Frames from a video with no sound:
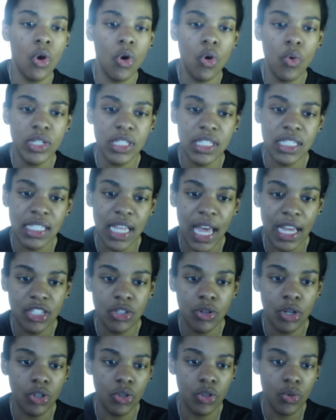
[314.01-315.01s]
who was
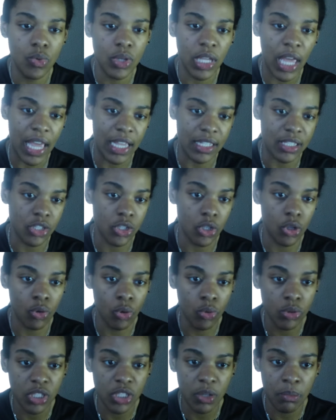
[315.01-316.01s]
assigned to a new case, the
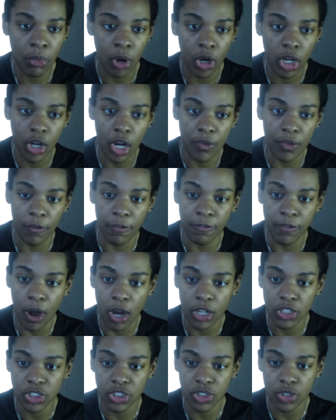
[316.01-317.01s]
gruesome murder of a
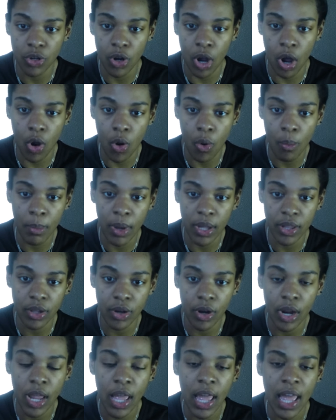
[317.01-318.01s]
foster home
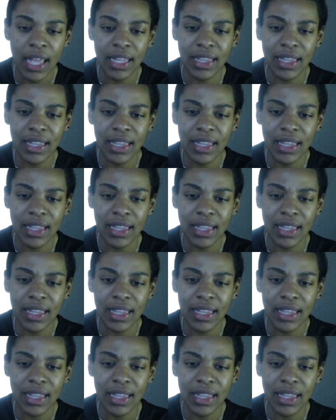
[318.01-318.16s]
mother